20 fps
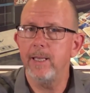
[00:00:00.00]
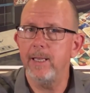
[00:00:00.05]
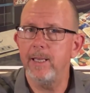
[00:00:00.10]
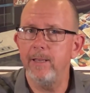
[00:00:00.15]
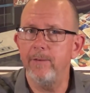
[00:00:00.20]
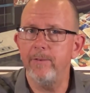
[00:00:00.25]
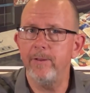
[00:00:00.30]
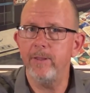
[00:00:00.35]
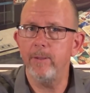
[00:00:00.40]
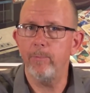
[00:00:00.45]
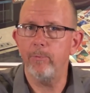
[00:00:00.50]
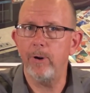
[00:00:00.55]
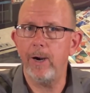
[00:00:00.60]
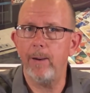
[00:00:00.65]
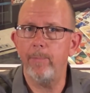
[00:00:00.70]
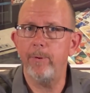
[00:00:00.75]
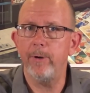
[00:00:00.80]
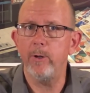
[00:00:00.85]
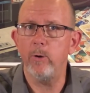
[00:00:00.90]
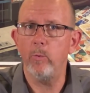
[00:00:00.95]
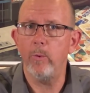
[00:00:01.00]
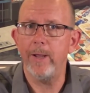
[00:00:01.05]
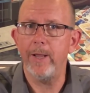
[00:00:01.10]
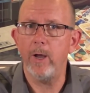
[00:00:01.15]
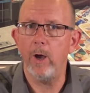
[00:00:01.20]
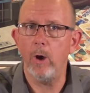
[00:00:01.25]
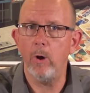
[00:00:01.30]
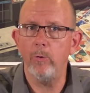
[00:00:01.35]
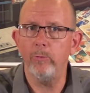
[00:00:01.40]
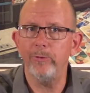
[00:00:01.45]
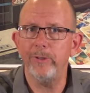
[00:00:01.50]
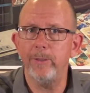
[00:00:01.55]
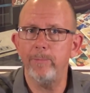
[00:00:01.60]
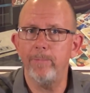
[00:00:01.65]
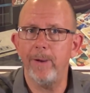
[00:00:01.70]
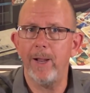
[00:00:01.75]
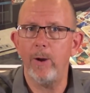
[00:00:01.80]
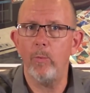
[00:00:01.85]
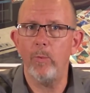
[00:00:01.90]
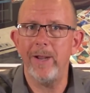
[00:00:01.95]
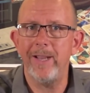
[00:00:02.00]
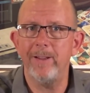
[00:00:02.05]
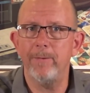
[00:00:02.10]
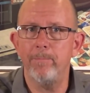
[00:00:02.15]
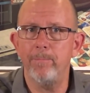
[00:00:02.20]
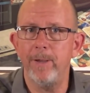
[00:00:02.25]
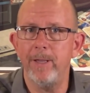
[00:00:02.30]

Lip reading: giving the property away only by way of